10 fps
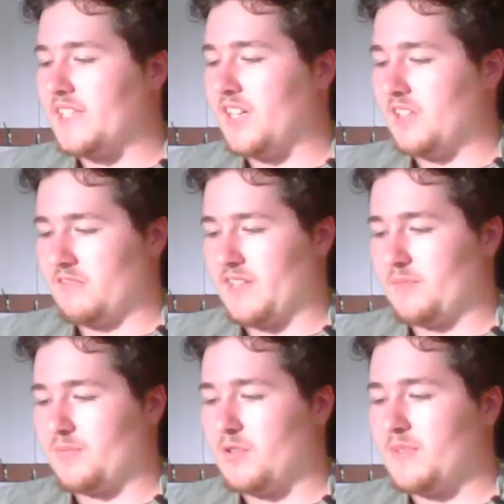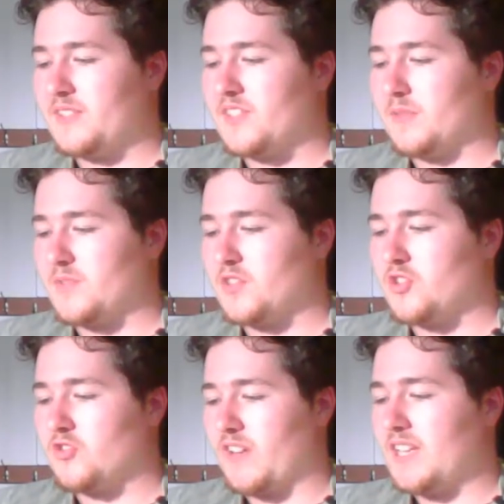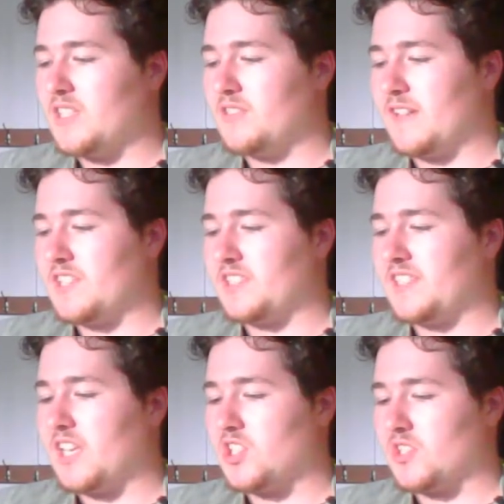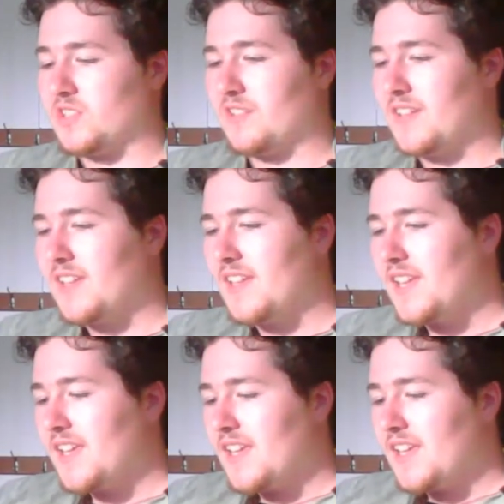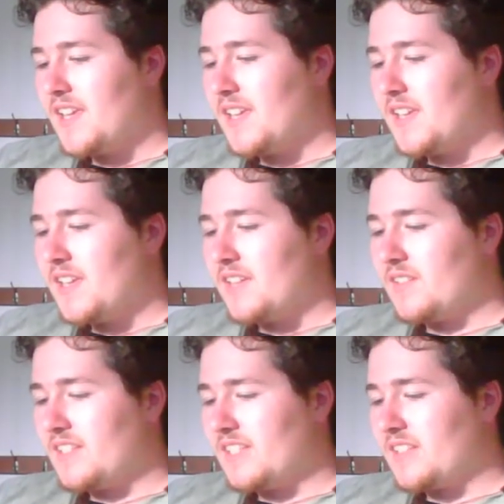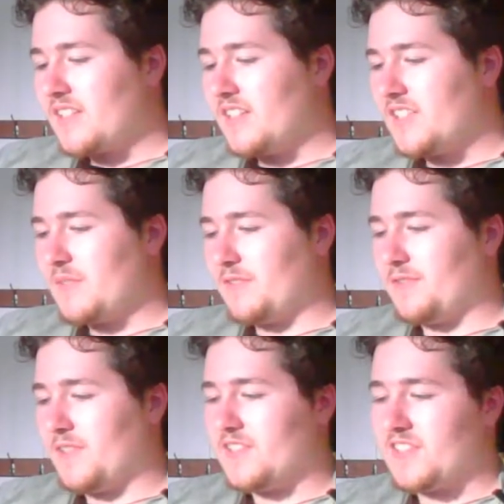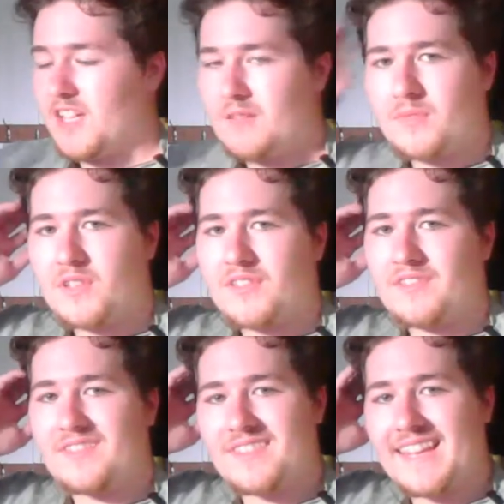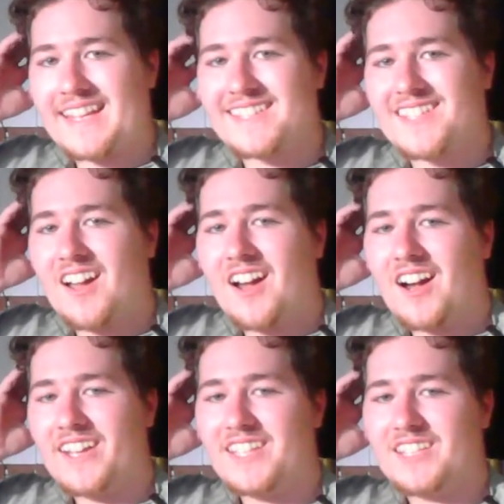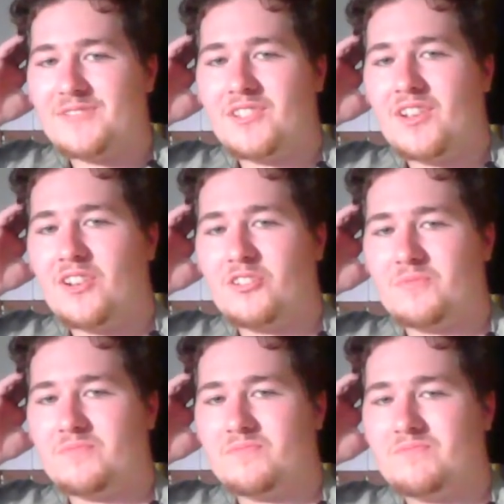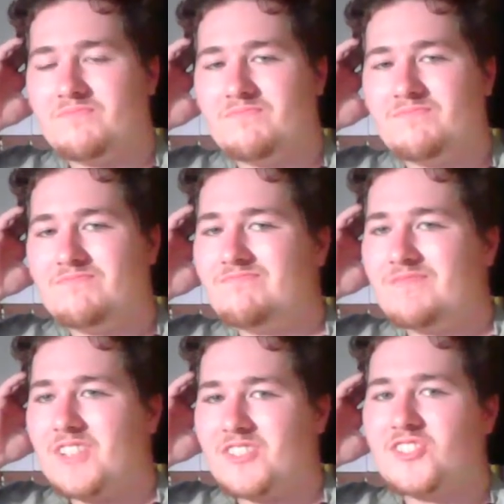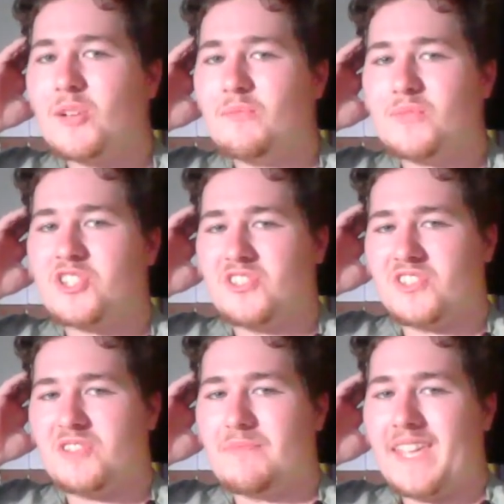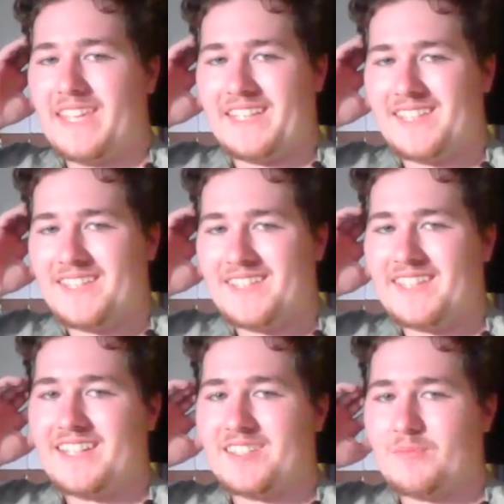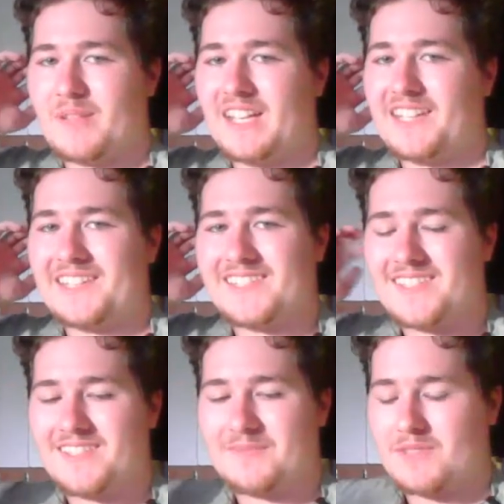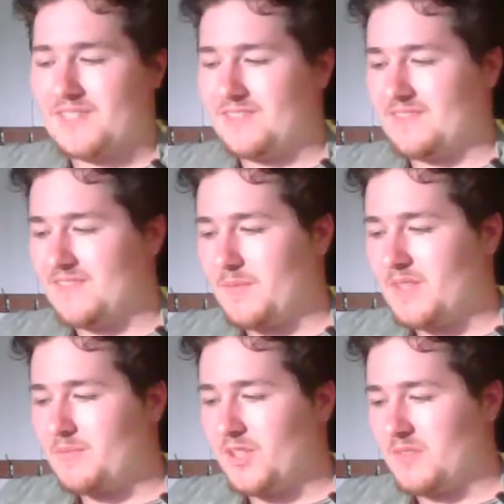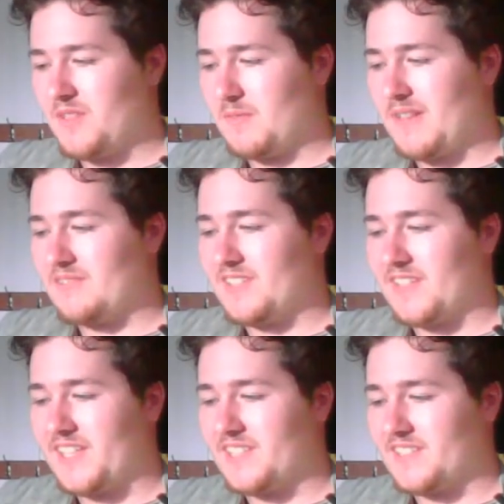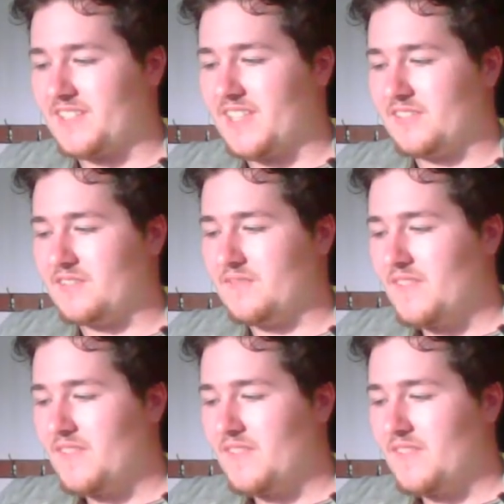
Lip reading: colouring, probably some strange vegetation. It didn't occur to me the first time, but that's kind of an odd assumption to make, that it's a plant. I mean, I'm at the bottom of the mountain, I can't tell.